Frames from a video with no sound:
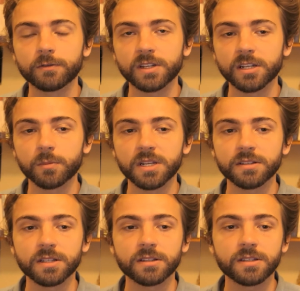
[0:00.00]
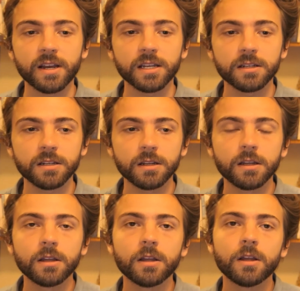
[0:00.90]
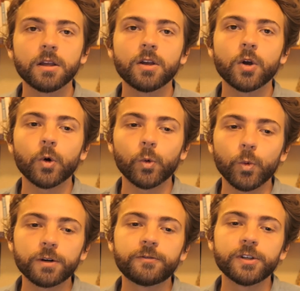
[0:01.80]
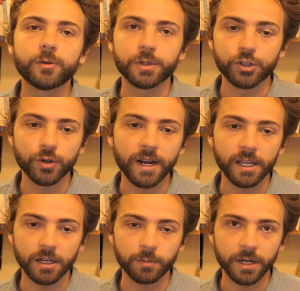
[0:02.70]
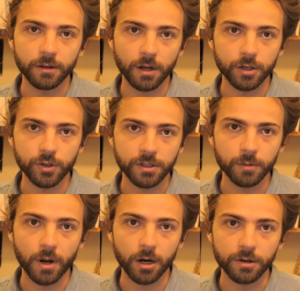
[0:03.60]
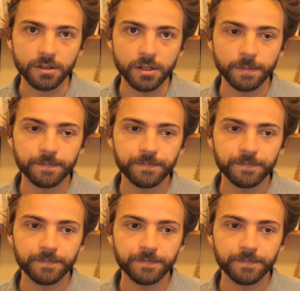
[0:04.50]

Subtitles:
Vietnamese in sight, will feel betrayed by their country's hypocrisy.